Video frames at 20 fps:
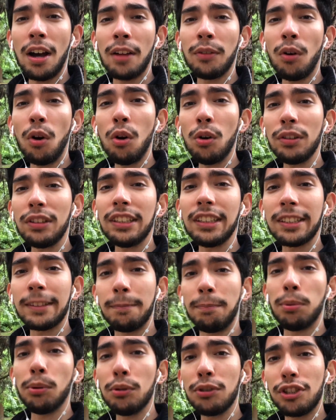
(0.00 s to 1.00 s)
And all this
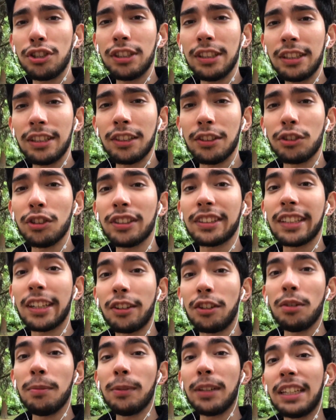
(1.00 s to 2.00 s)
bullshit just
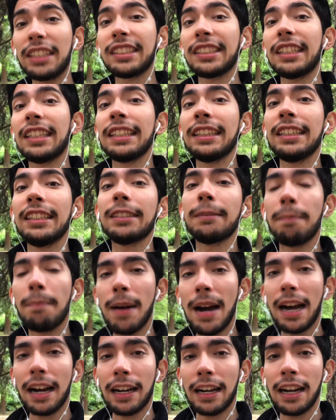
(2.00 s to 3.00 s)
accumulates in this
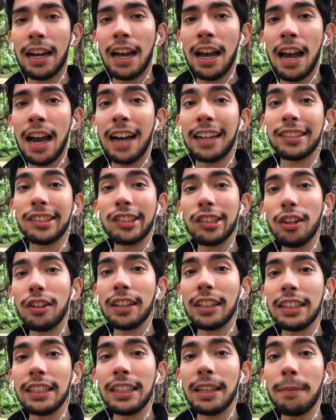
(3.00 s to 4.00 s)
bag. And
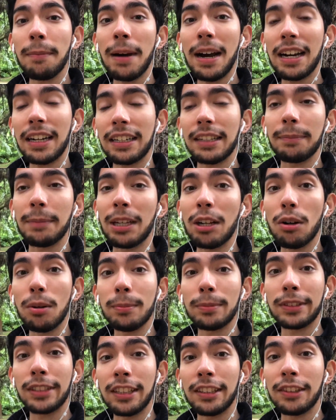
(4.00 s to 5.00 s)
suddenly the bag
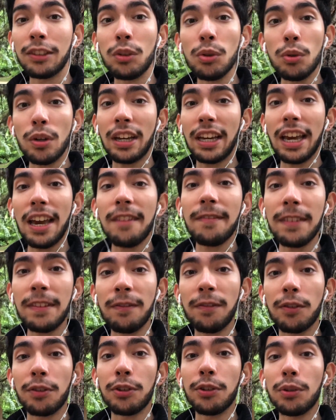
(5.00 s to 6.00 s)
becomes too heavy
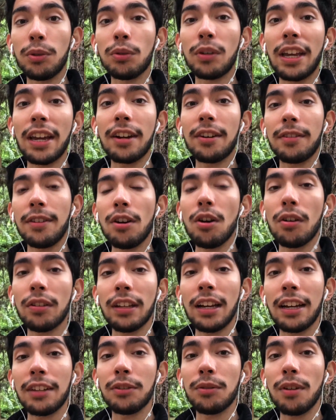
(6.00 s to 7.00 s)
for you to carry
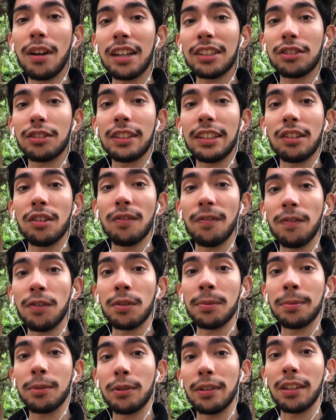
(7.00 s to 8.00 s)
on, and you actually
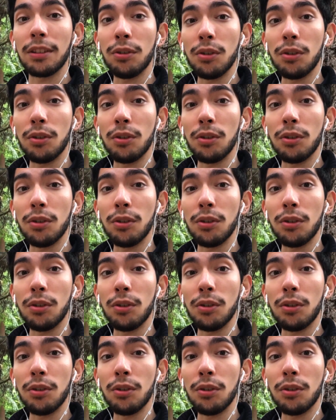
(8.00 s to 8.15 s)
conform to the